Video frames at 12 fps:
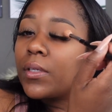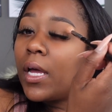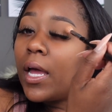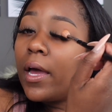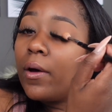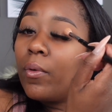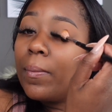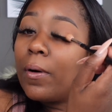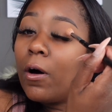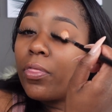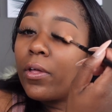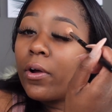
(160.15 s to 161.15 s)
And we
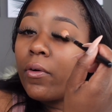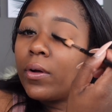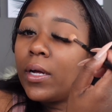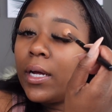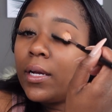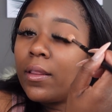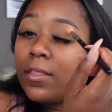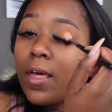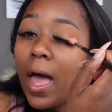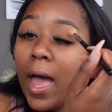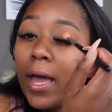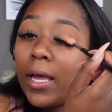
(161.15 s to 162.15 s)
both agreed
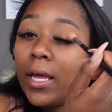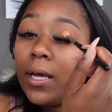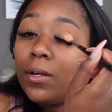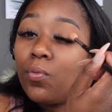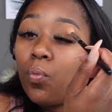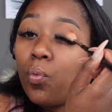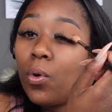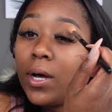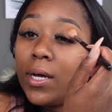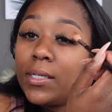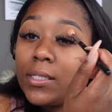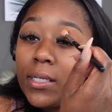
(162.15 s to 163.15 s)
that it
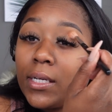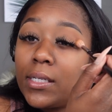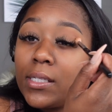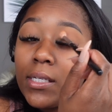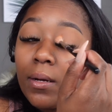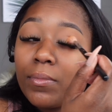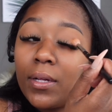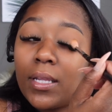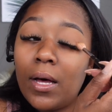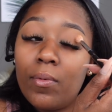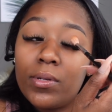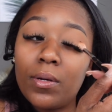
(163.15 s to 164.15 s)
wasn't something
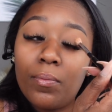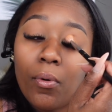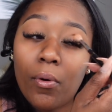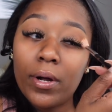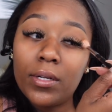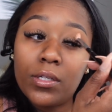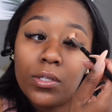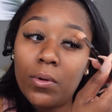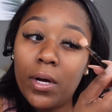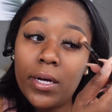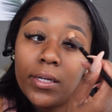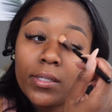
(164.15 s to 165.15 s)
that was important to
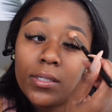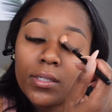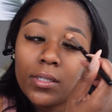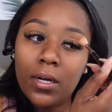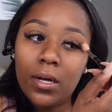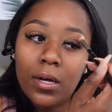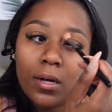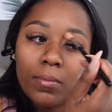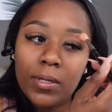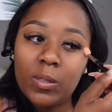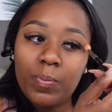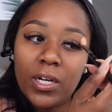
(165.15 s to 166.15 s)
us, um,
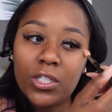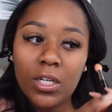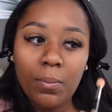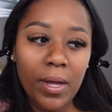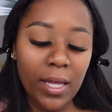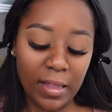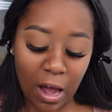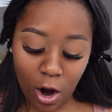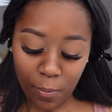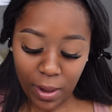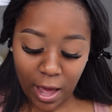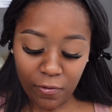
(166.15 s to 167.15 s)
especially being that our
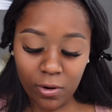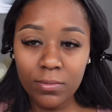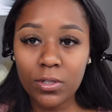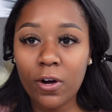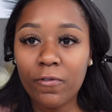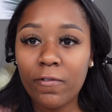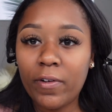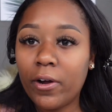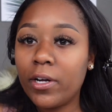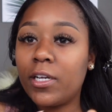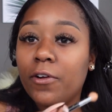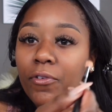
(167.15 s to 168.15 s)
platforms are for
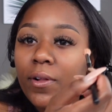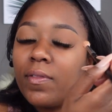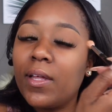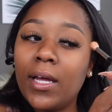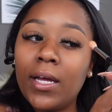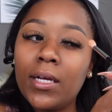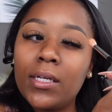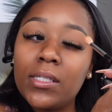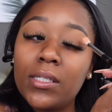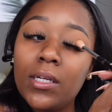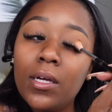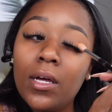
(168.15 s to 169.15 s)
very different
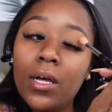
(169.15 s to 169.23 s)
things.